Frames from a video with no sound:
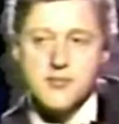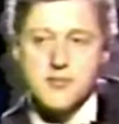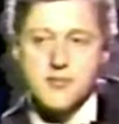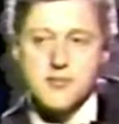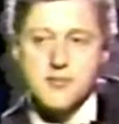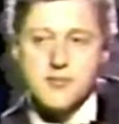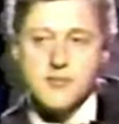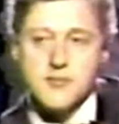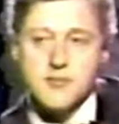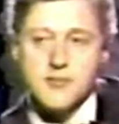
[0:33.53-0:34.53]

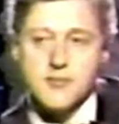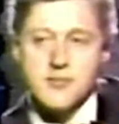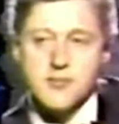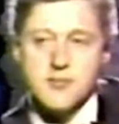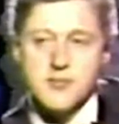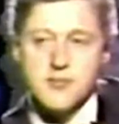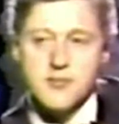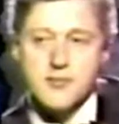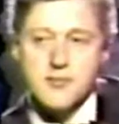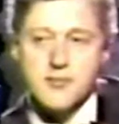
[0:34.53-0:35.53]

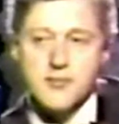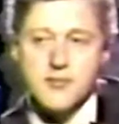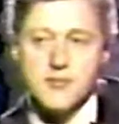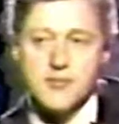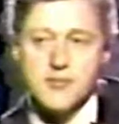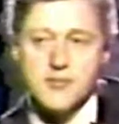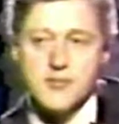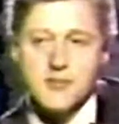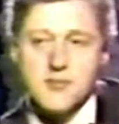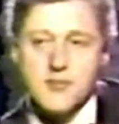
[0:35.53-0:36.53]

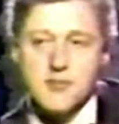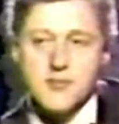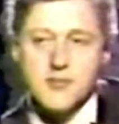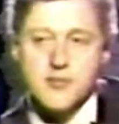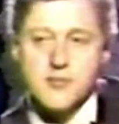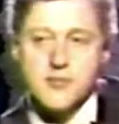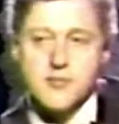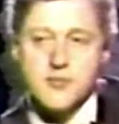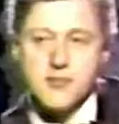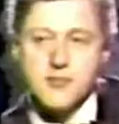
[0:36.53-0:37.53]

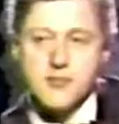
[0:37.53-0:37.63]
[no speech]